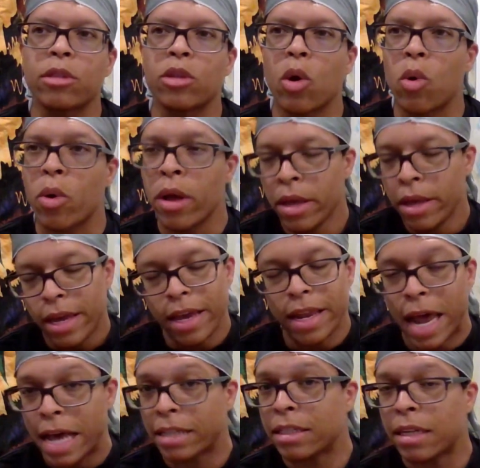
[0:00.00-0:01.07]
So
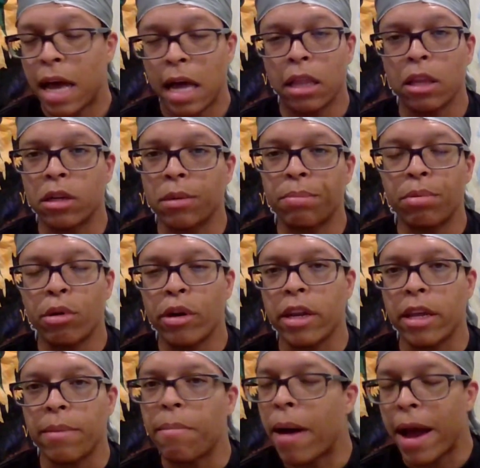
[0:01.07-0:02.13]
it has not looked
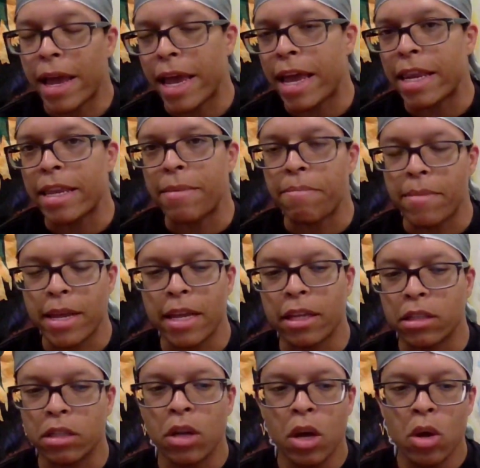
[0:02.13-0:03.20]
pretty by any
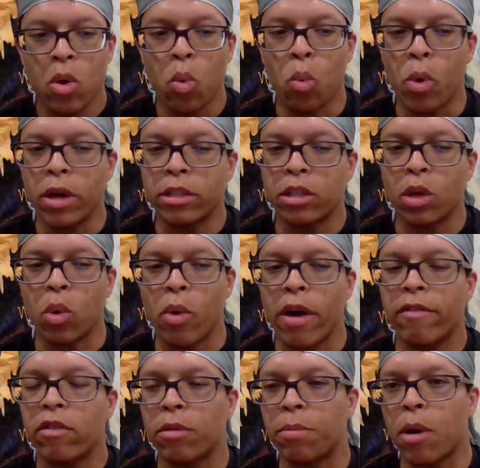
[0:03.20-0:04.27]
means whatsoever.